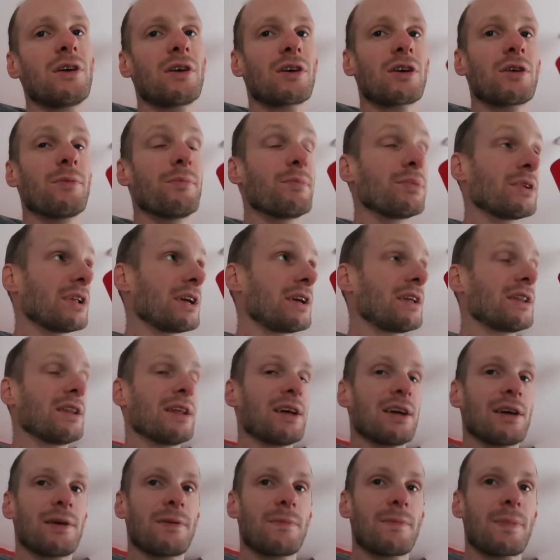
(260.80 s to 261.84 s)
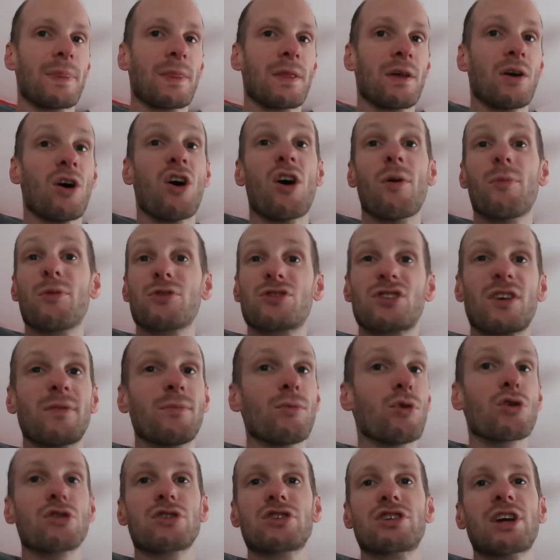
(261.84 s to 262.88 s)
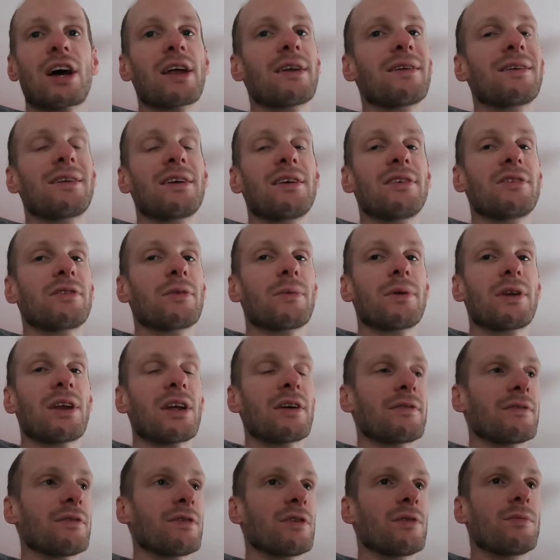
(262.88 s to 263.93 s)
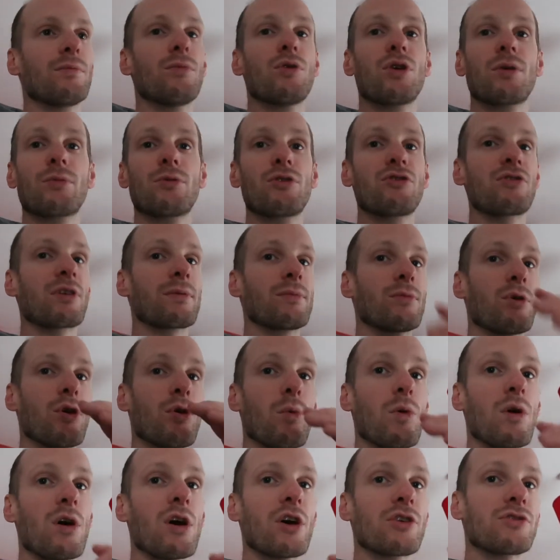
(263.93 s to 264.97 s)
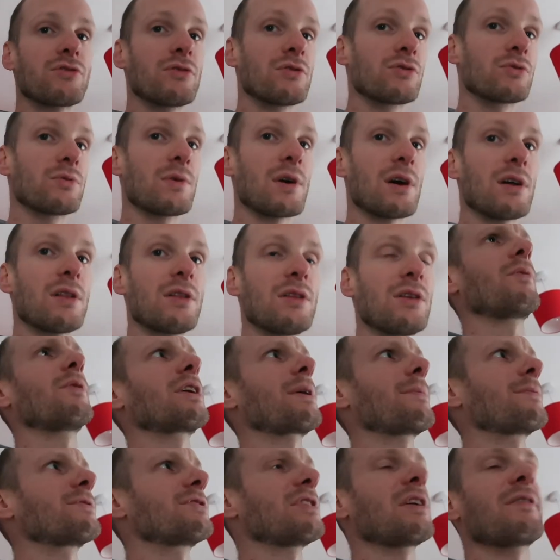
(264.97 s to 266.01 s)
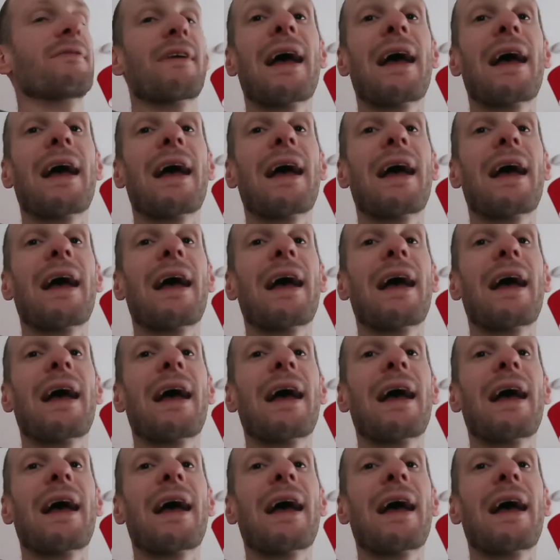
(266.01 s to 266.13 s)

completely. Almost have more shandies or whatever. I'm, I'm going to drink more water as well. I want to get myself